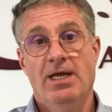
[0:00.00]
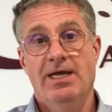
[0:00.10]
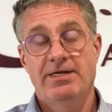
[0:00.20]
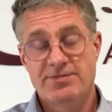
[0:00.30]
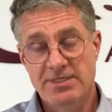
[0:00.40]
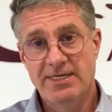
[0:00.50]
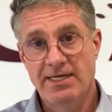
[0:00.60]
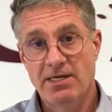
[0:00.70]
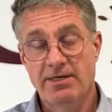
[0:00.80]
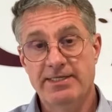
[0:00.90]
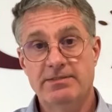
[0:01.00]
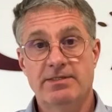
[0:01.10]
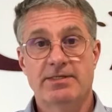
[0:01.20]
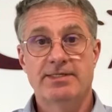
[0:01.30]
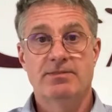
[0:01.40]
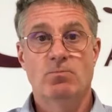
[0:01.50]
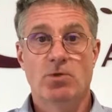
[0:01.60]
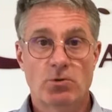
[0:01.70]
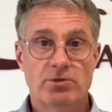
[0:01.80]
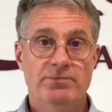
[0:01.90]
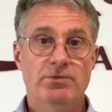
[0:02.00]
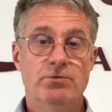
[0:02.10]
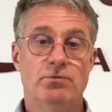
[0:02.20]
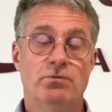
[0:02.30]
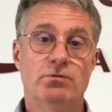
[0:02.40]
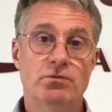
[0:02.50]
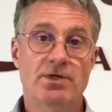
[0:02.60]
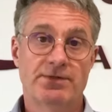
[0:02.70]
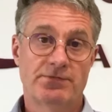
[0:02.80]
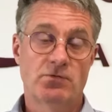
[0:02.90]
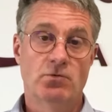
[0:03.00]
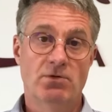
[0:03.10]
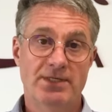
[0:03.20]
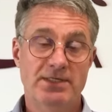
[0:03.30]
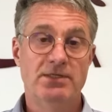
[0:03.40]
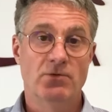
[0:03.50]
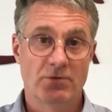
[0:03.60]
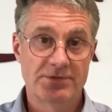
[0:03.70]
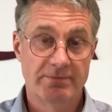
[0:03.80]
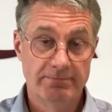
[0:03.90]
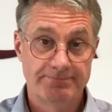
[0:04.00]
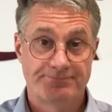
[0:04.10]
And it's in that light that I can welcome you to our school in the autumn.